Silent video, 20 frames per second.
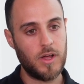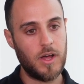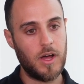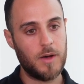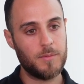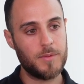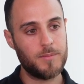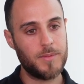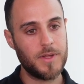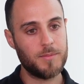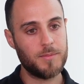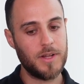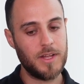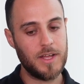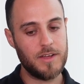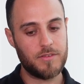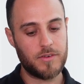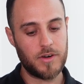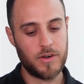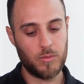I'm a big
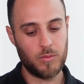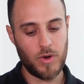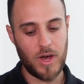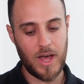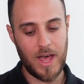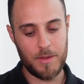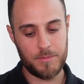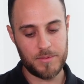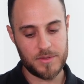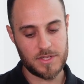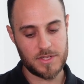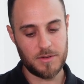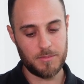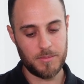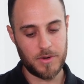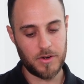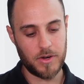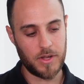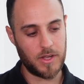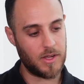believer in what happens in
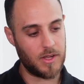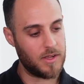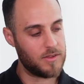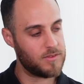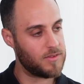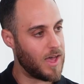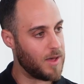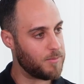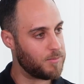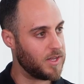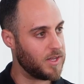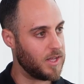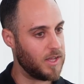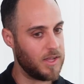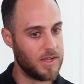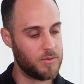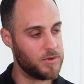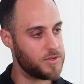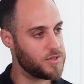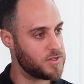America is happening
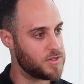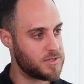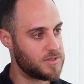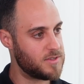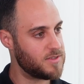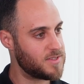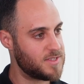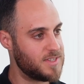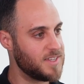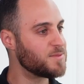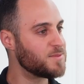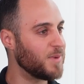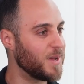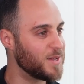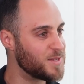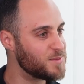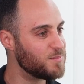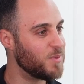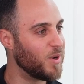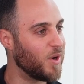here. We're just 6
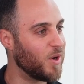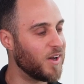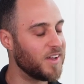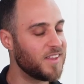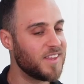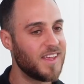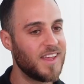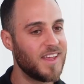months behind.